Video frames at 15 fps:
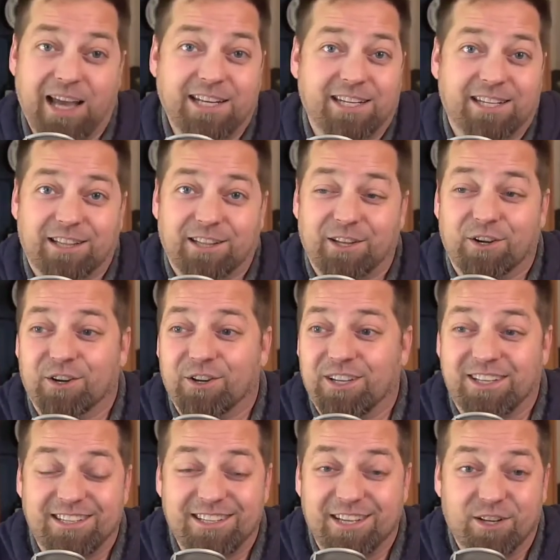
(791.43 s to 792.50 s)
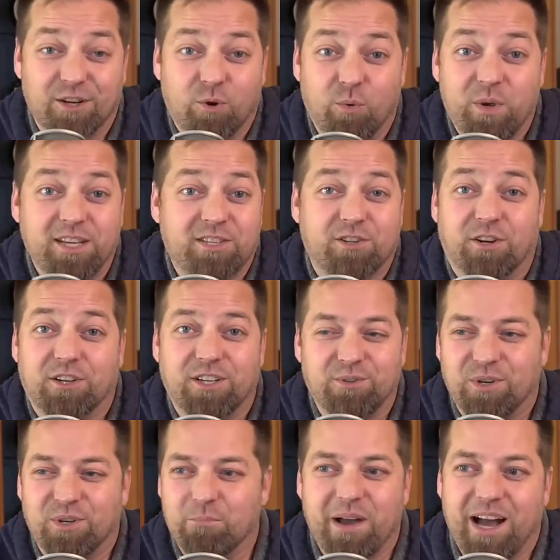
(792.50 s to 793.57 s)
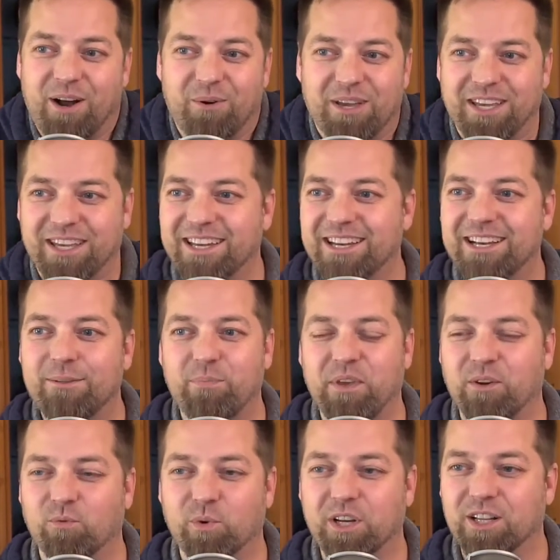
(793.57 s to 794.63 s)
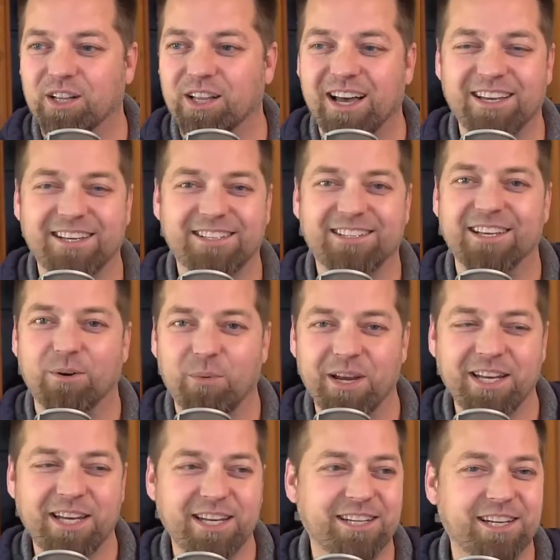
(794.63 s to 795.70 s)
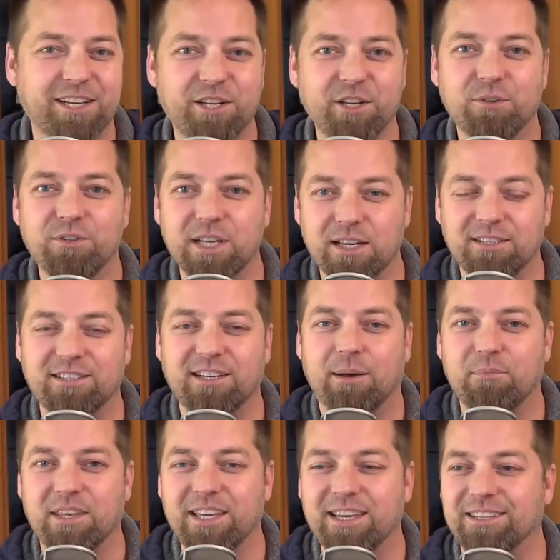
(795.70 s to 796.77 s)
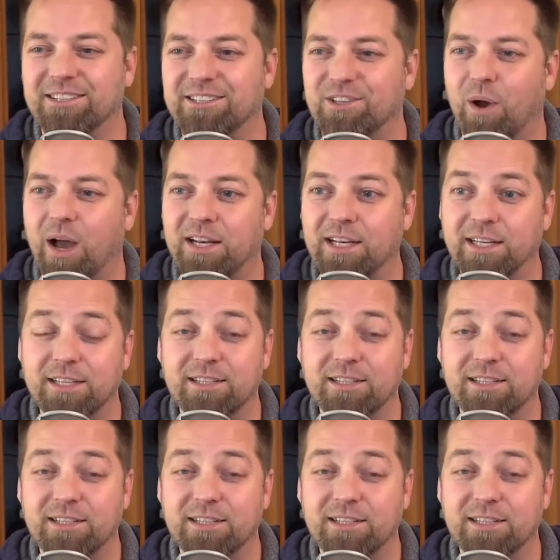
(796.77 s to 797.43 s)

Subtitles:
didn't learn until we started doing MAUI and realized that we needed to do desktop things. So I needed to